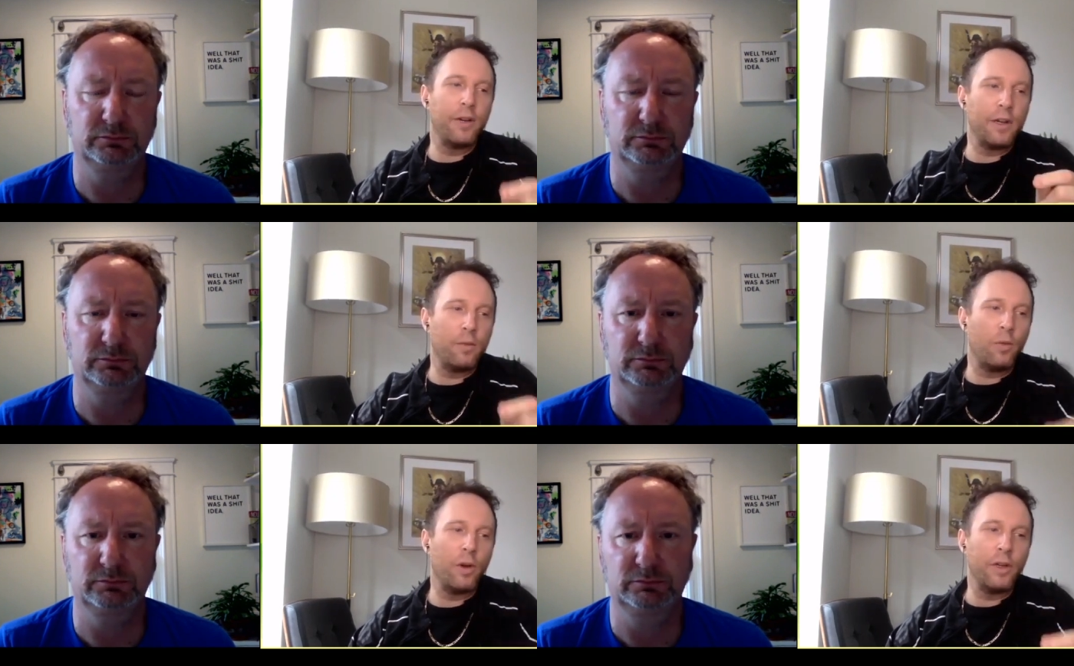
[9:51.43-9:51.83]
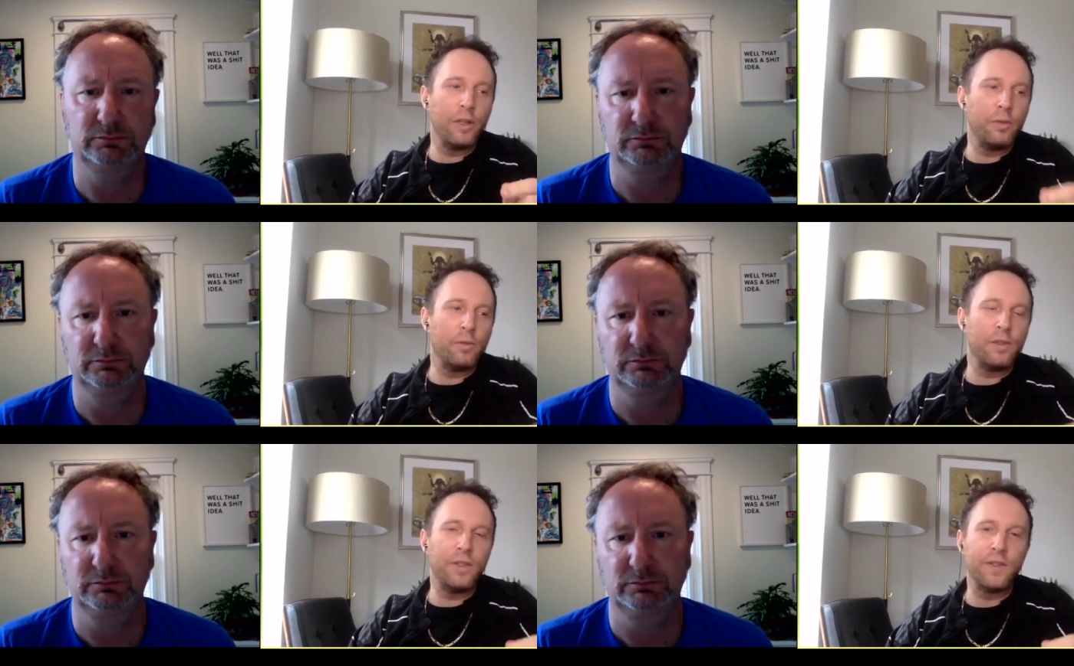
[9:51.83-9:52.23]
Speaker 1: on where
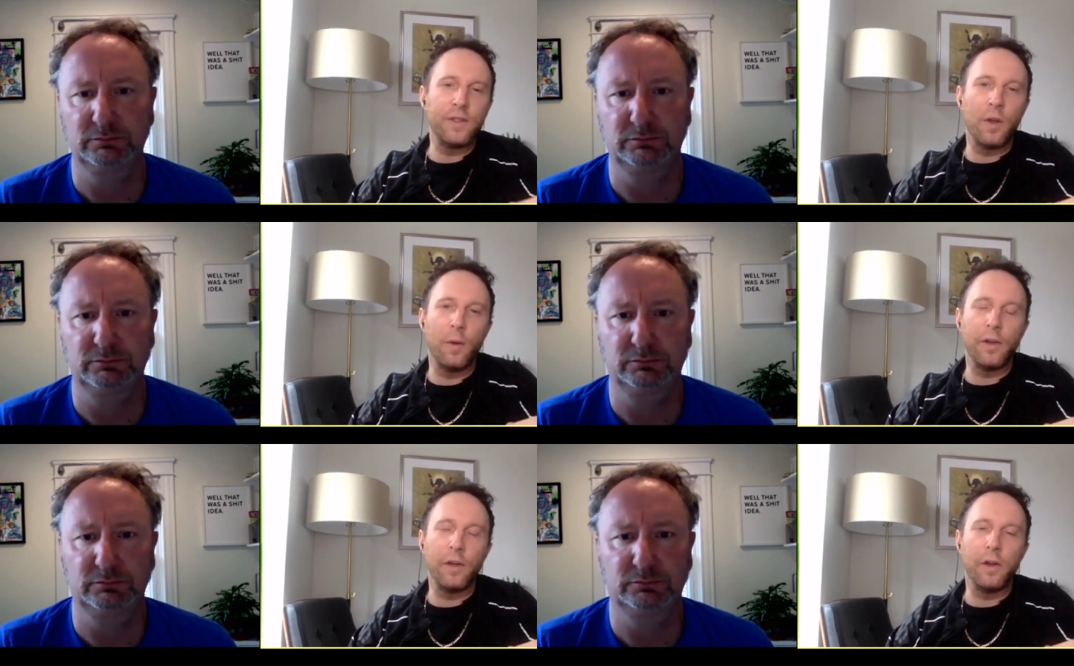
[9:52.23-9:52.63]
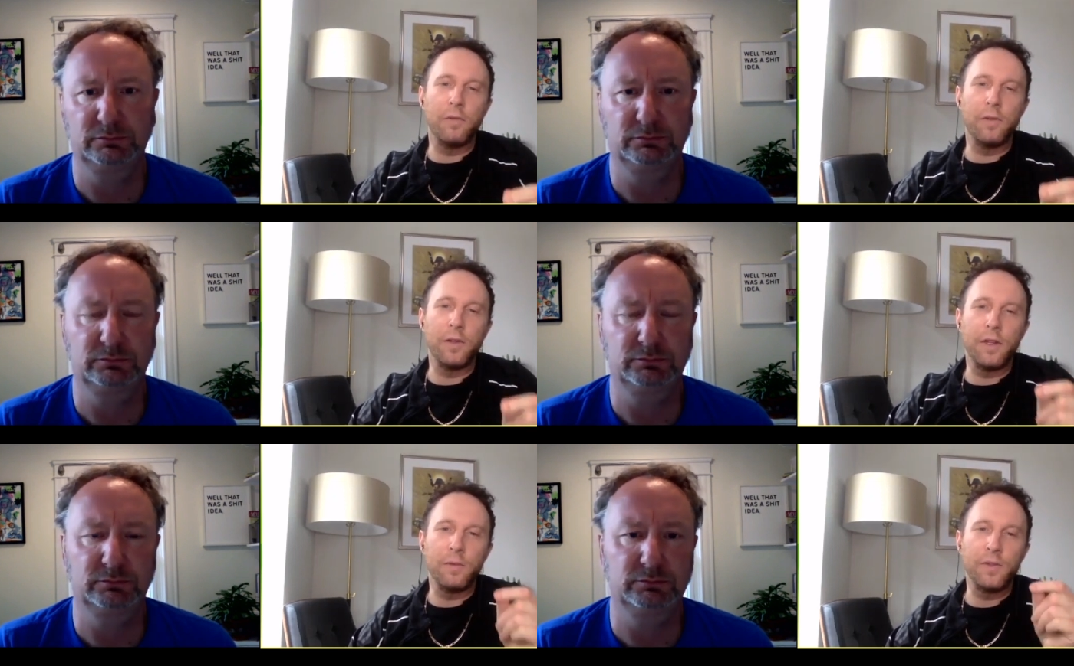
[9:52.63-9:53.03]
you were just going
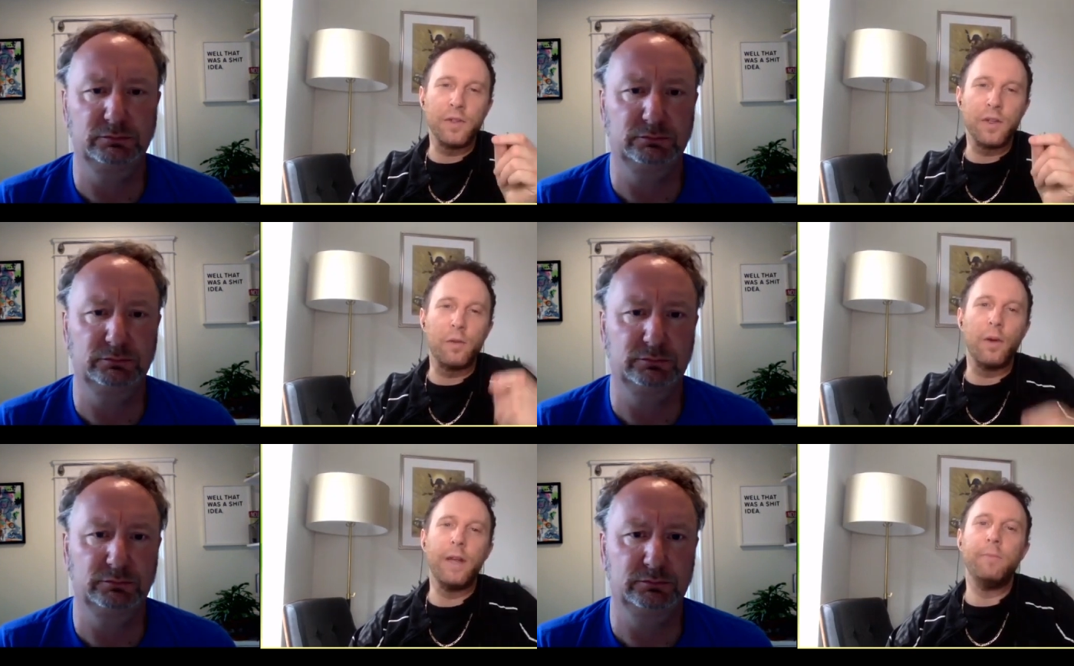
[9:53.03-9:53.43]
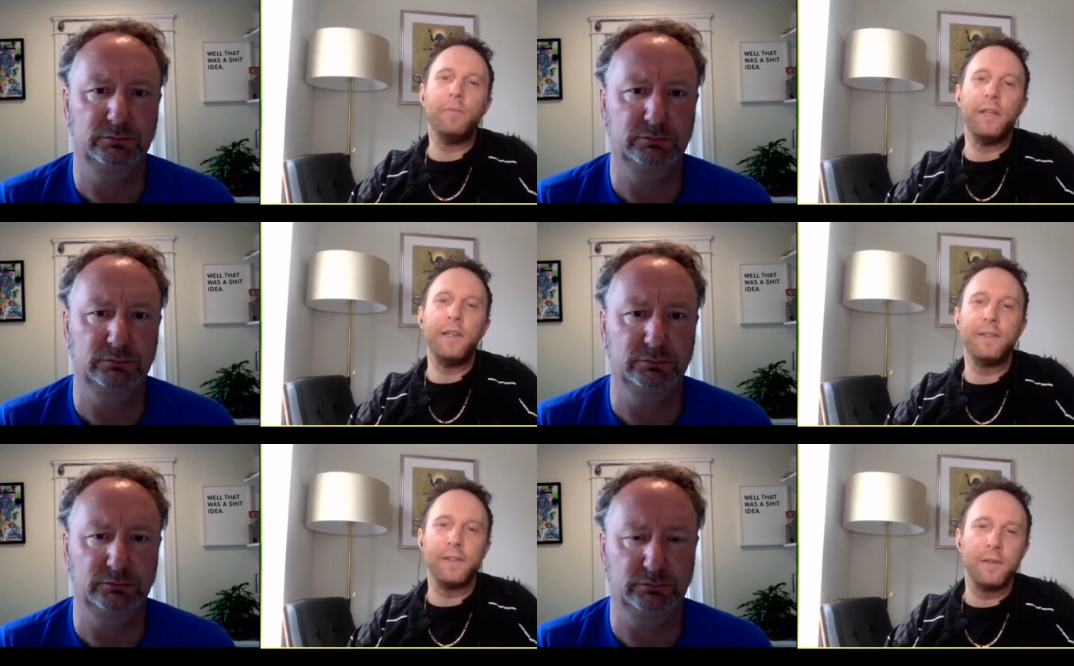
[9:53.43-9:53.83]
over. There was a great
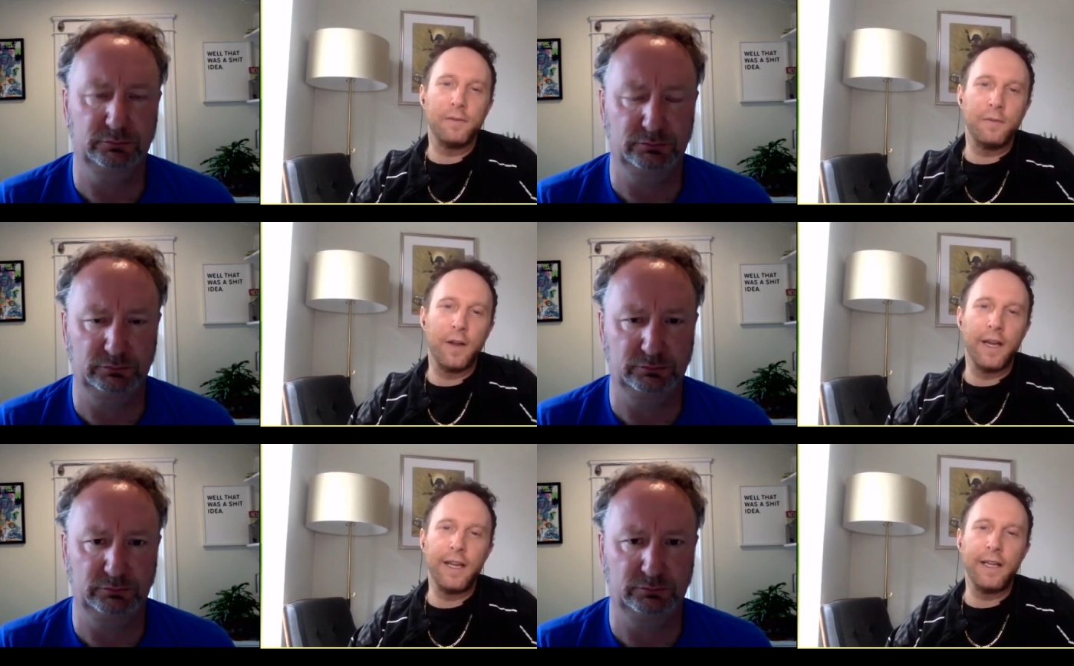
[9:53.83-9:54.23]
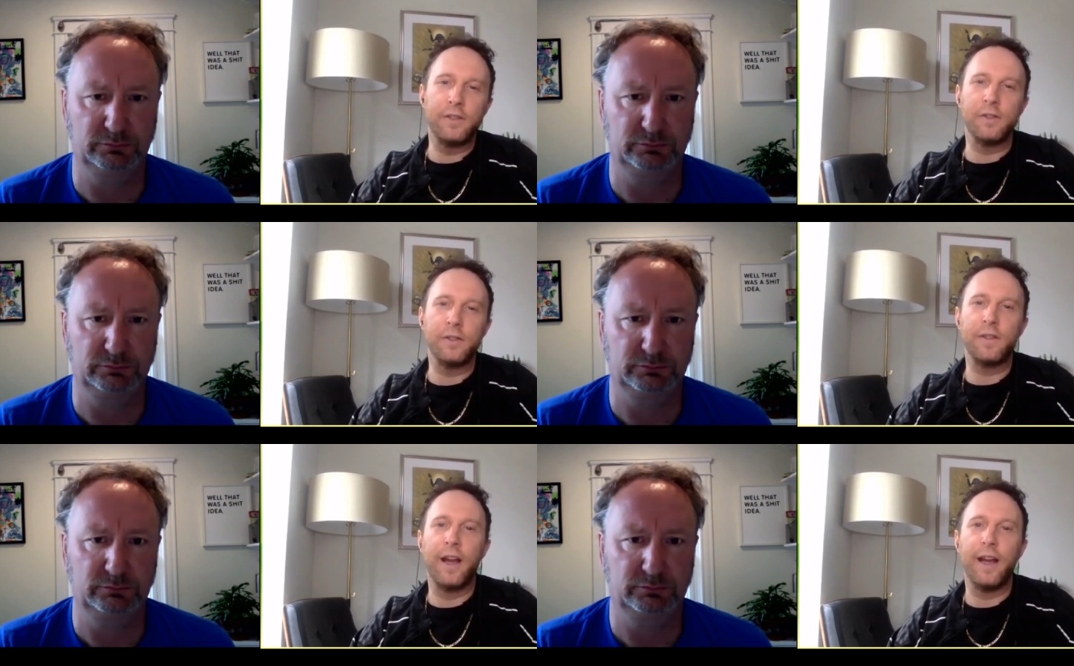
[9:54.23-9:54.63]
piece in the
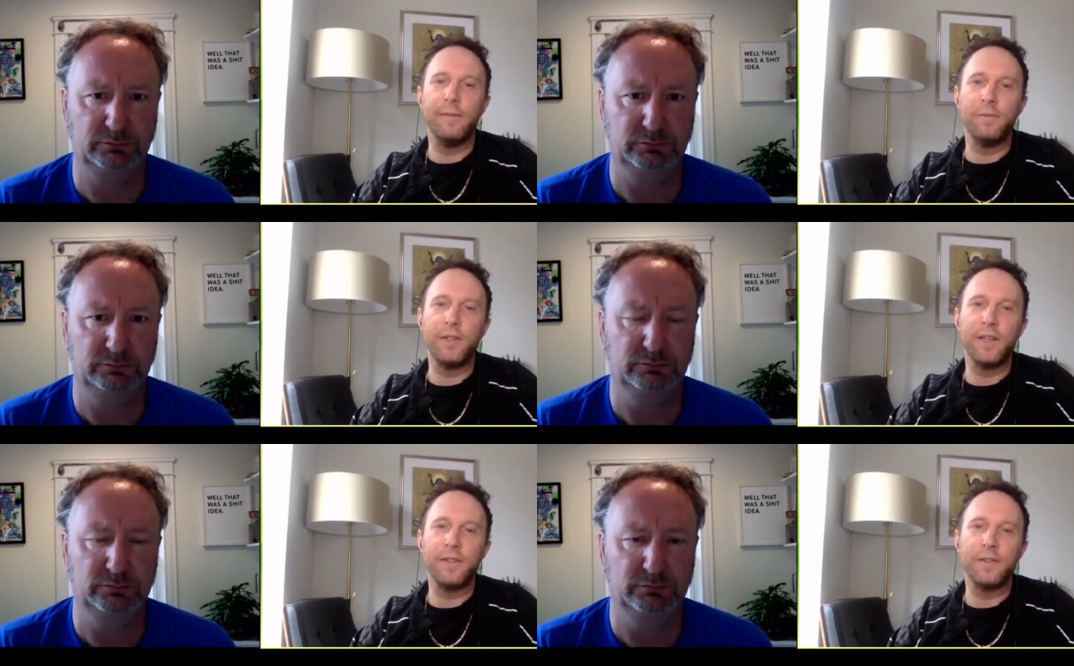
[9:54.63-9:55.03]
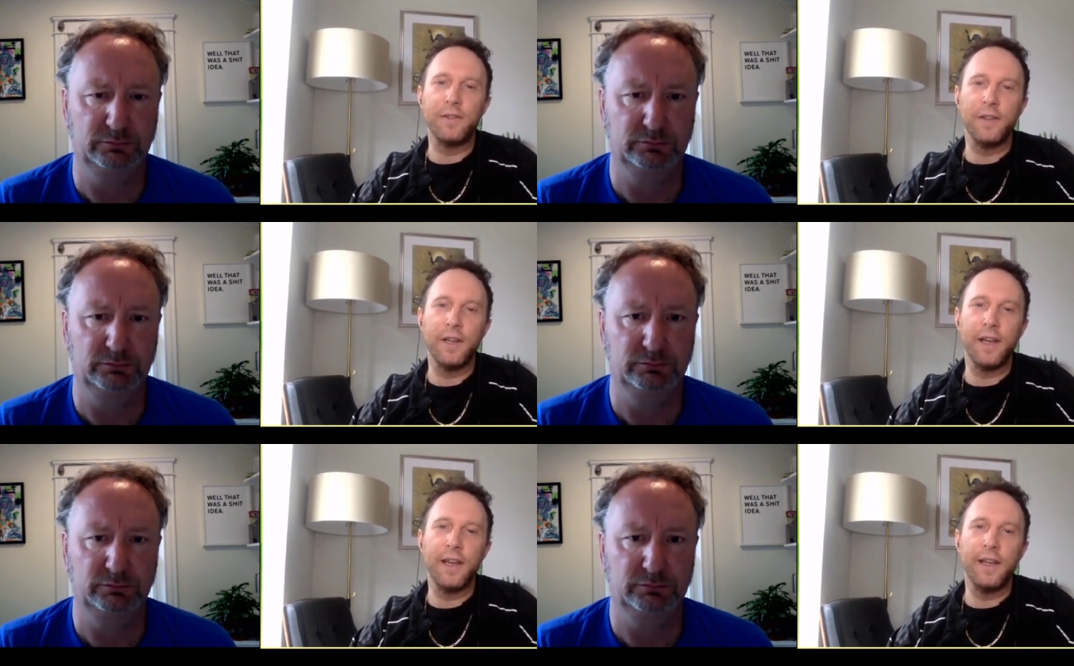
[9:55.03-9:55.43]
Financial Times
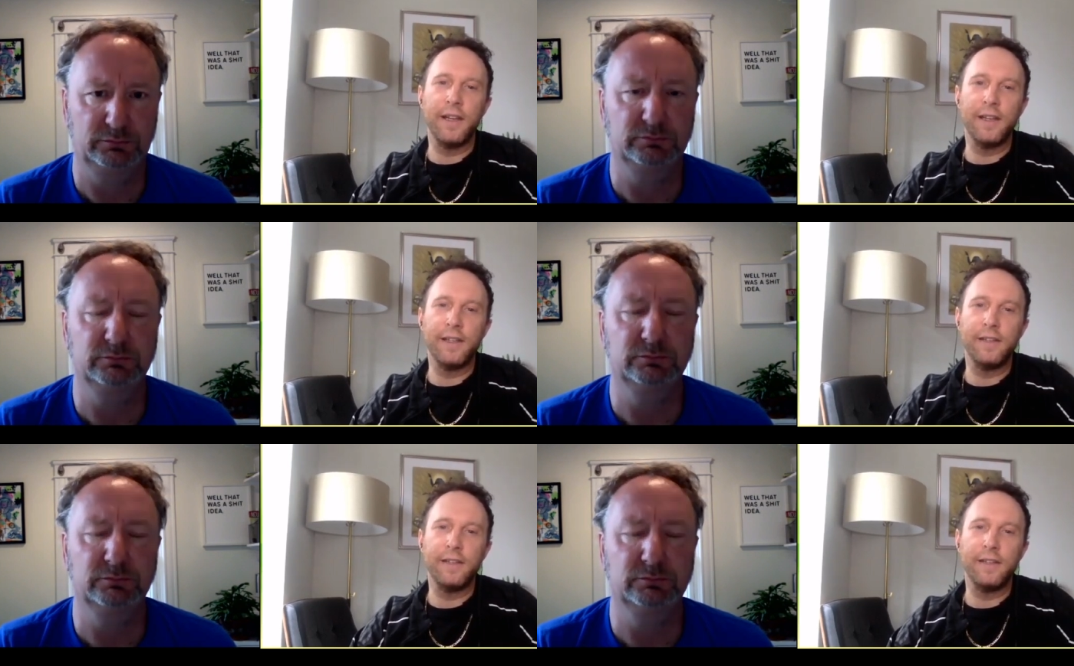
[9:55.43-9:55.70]
yesterday,